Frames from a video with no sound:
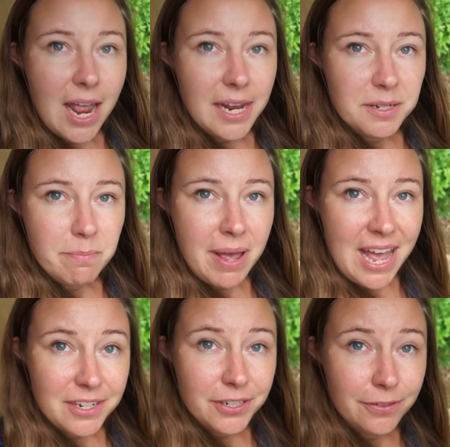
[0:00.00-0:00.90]
And a
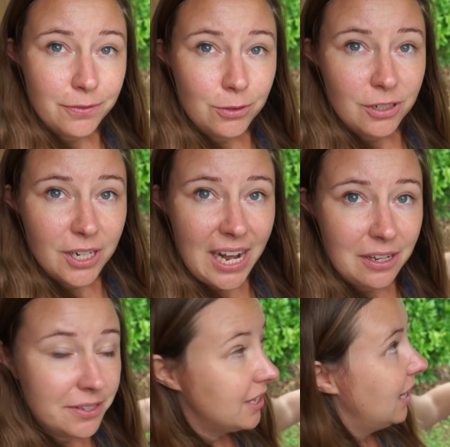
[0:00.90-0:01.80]
mat for
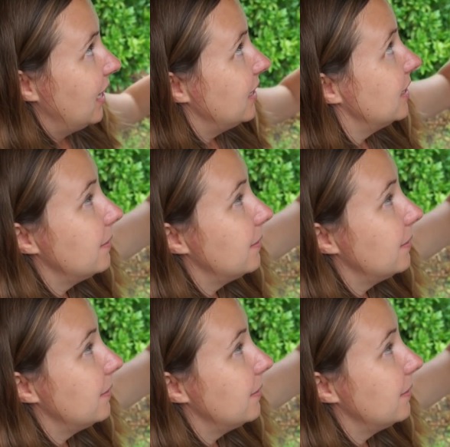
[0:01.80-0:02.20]
outside.